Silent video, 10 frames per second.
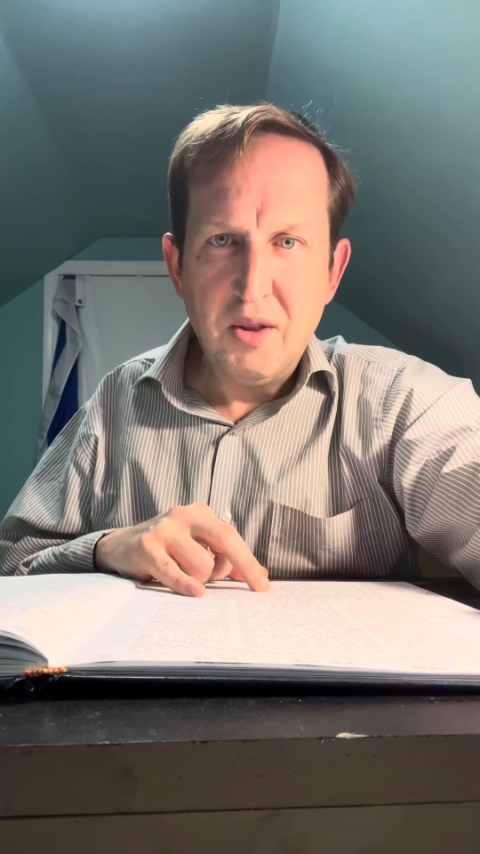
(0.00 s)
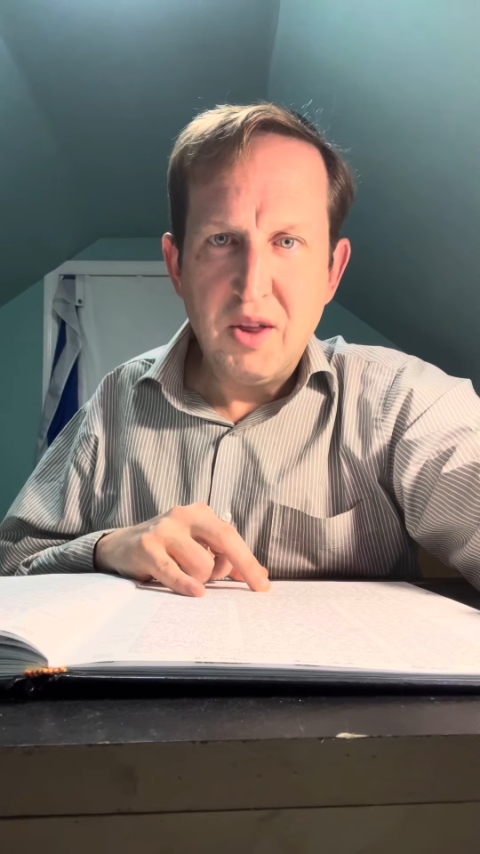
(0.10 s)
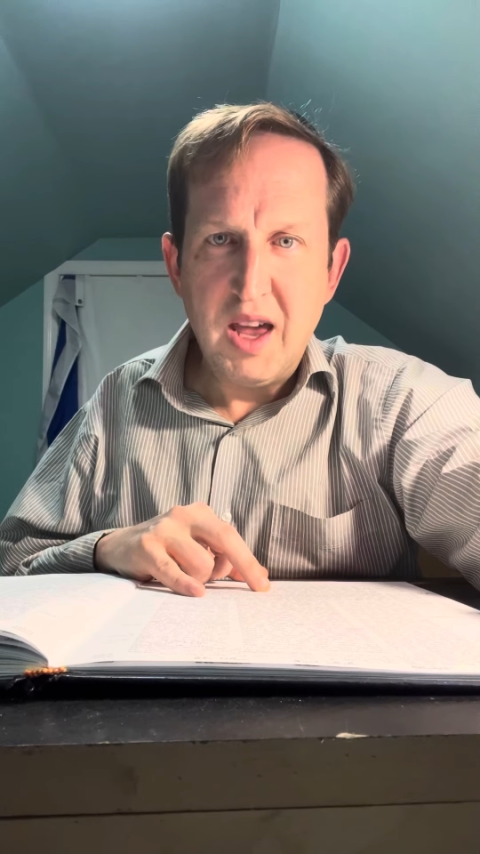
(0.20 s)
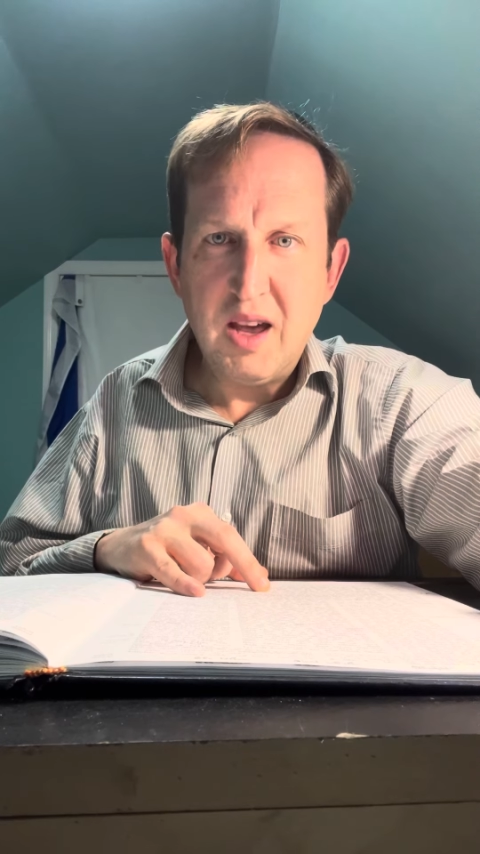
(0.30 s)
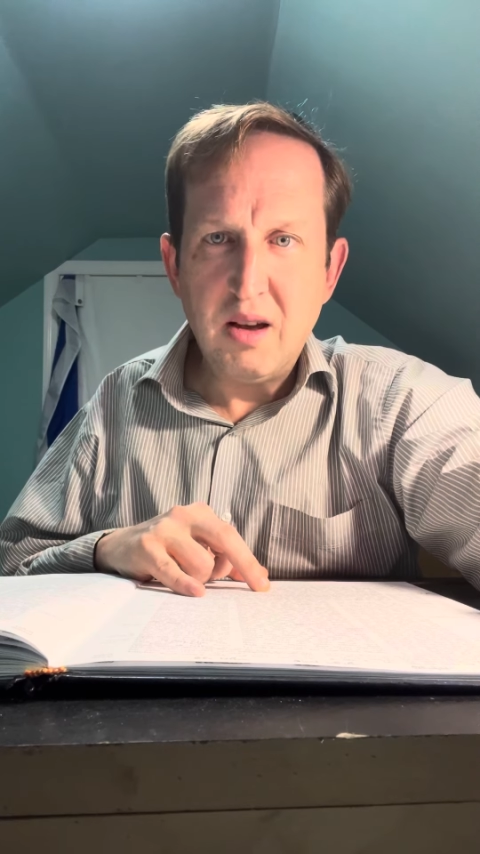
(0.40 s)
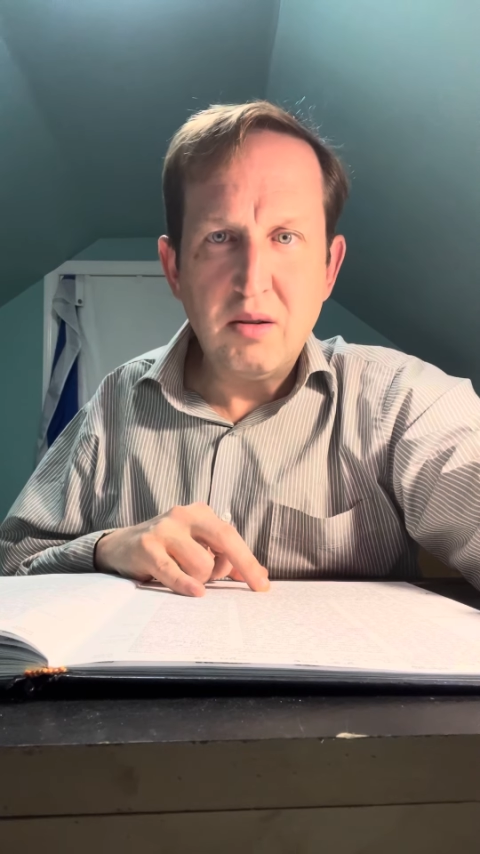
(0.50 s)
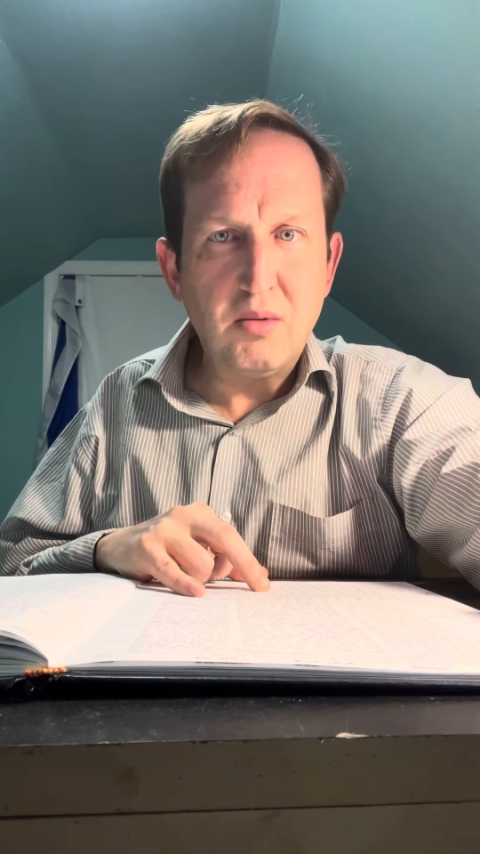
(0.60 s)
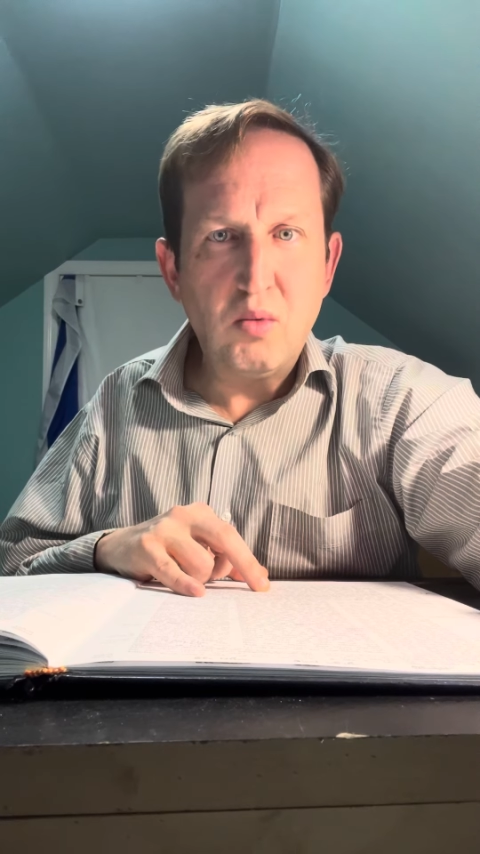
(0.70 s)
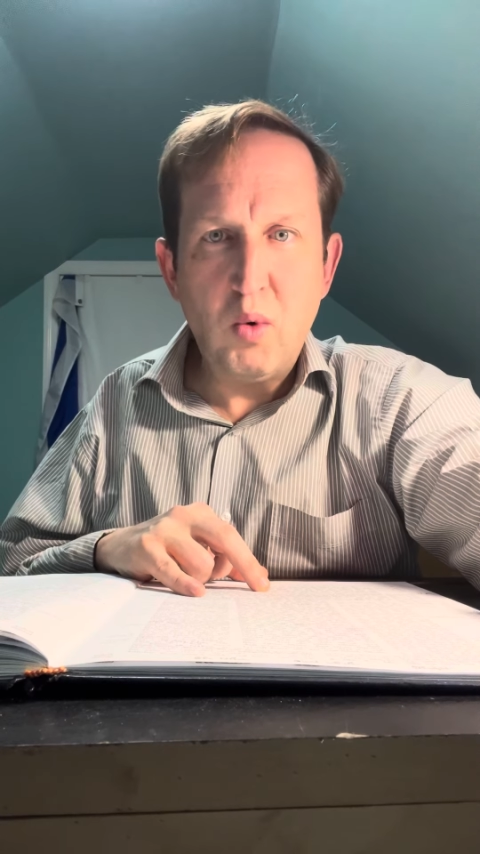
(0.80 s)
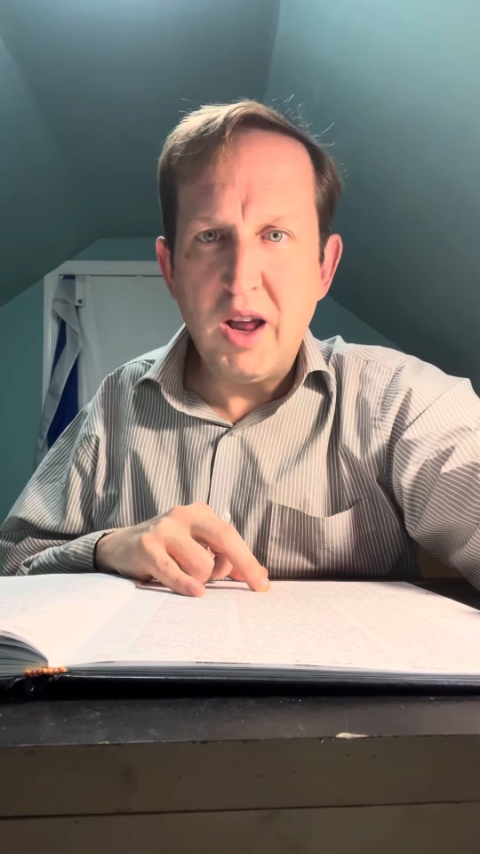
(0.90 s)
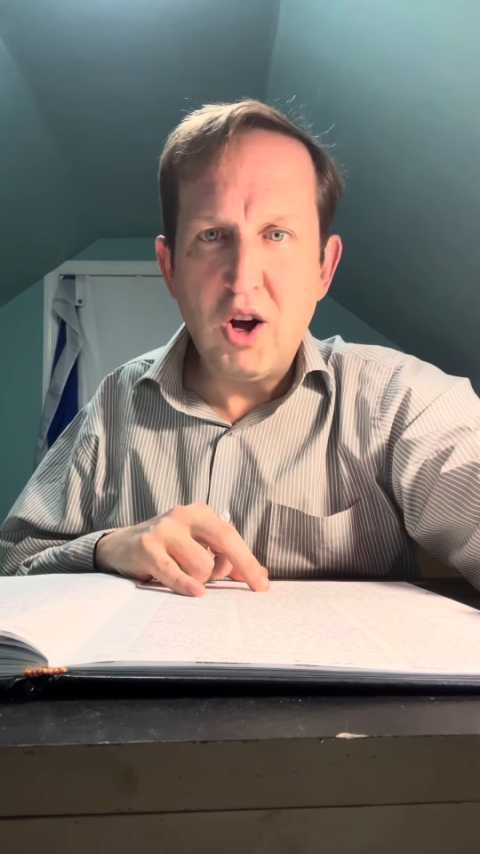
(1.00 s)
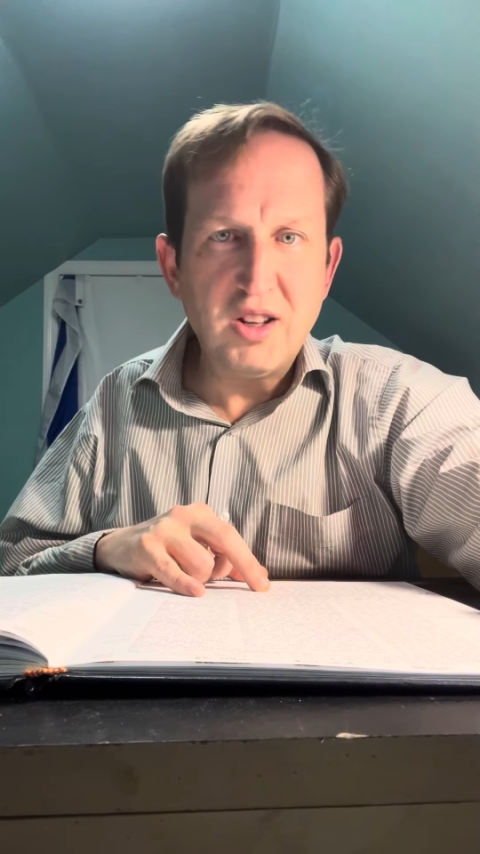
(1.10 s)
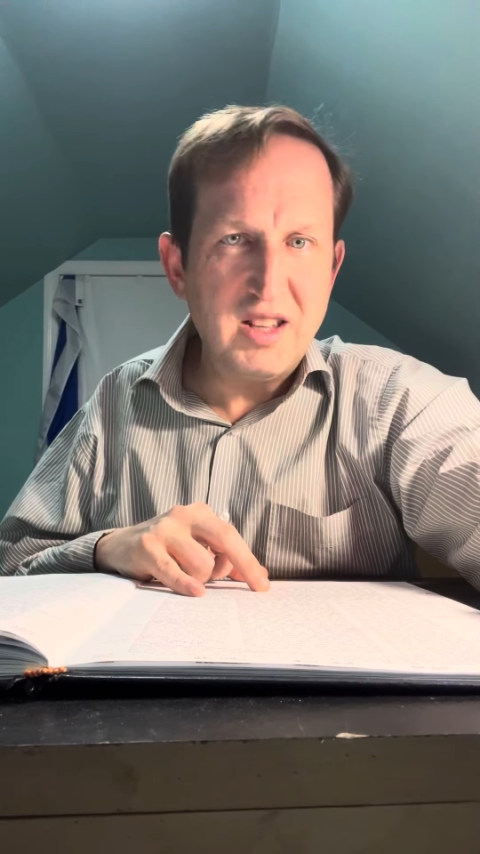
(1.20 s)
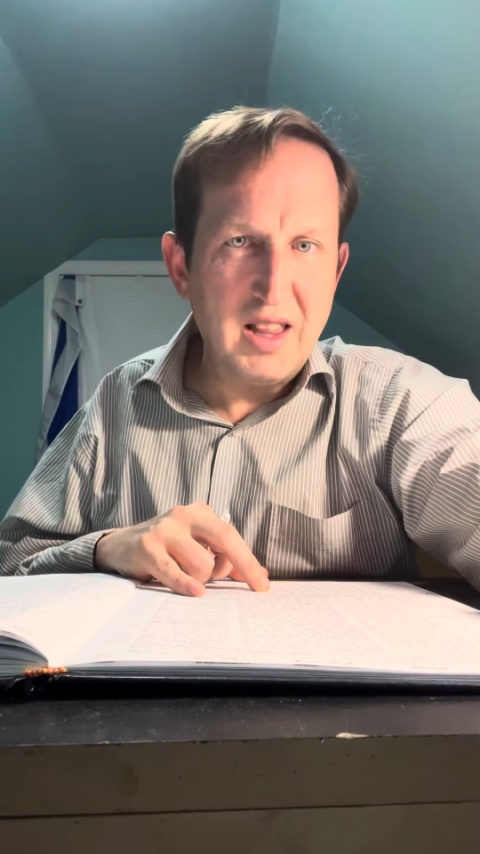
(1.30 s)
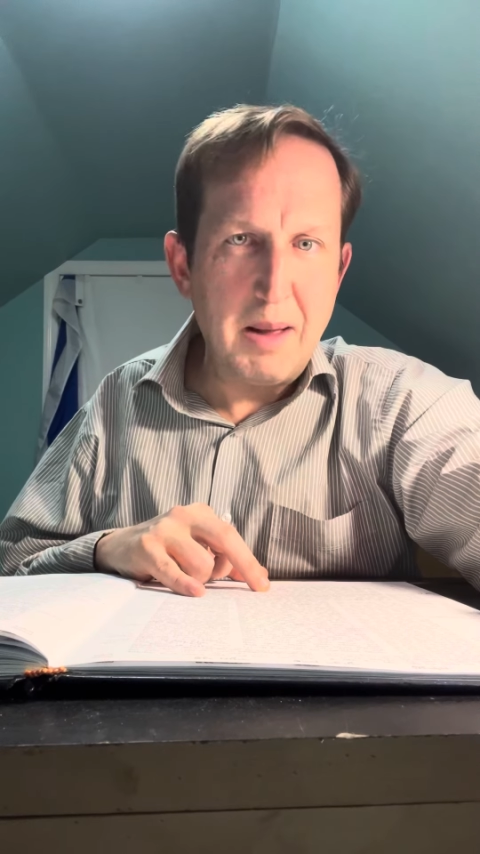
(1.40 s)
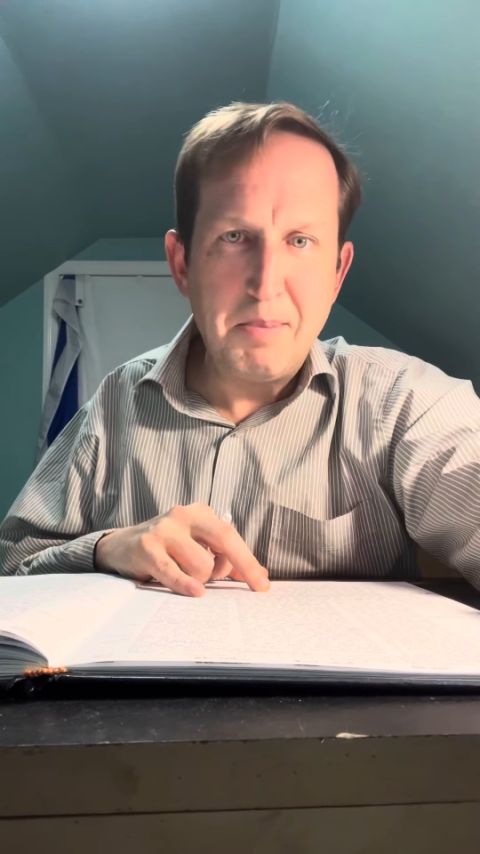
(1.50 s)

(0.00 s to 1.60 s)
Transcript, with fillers: They went onto that